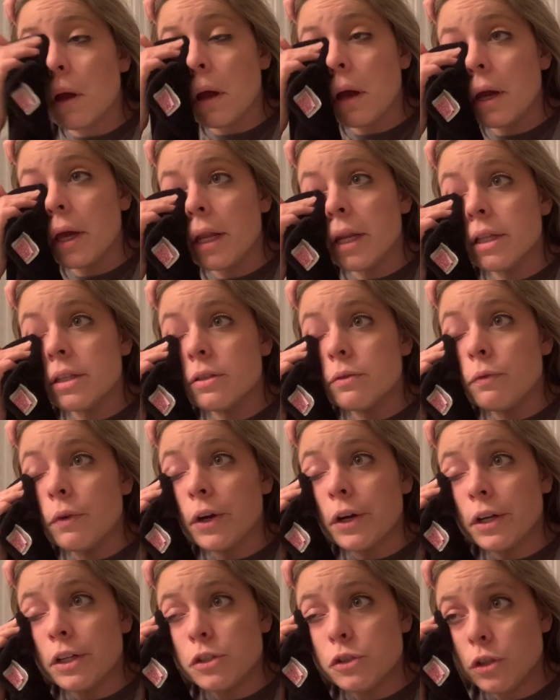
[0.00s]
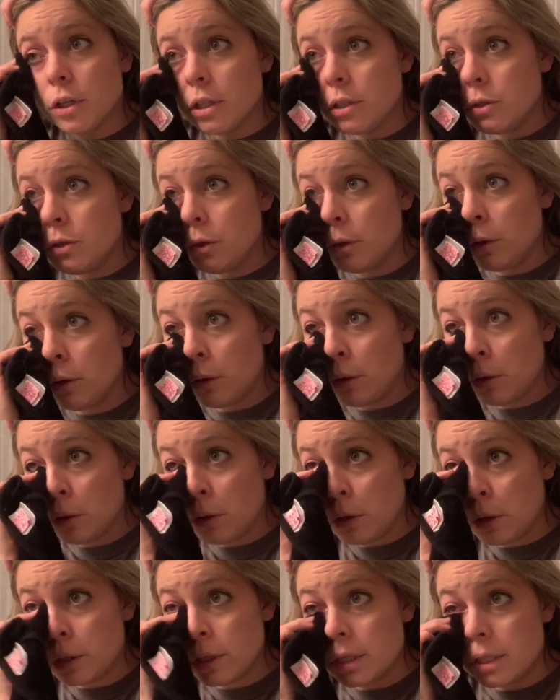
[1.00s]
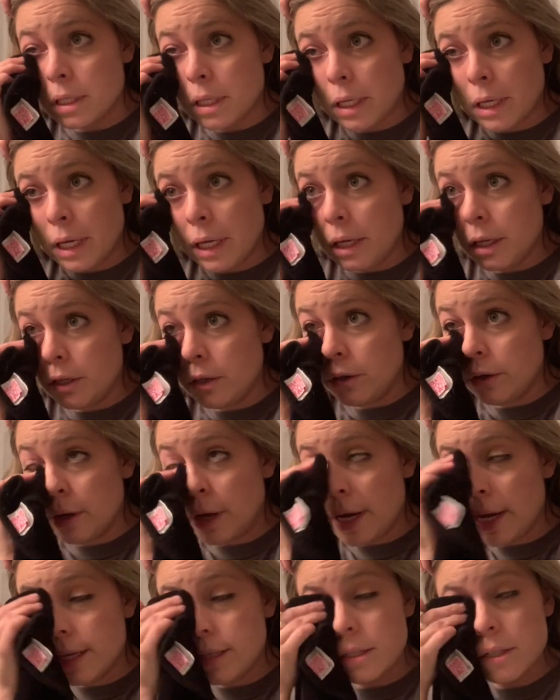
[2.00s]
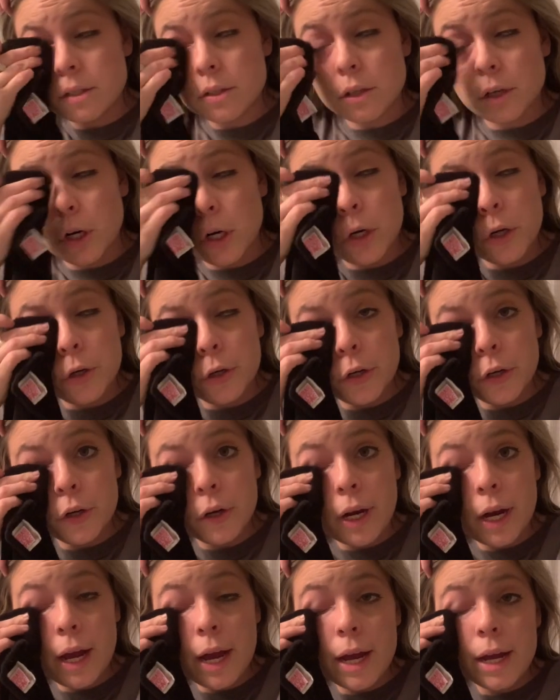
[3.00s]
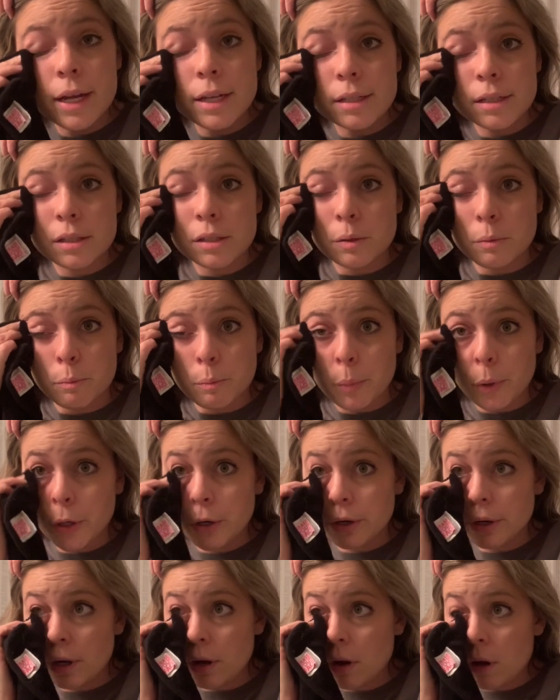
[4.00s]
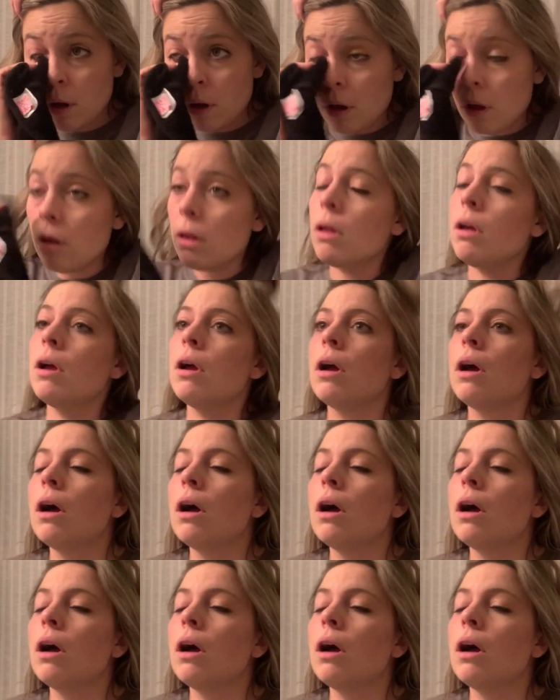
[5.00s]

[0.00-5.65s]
And it's very gentle. It doesn't get in your eyes. It doesn't hurt your eyes. It doesn't burn at all.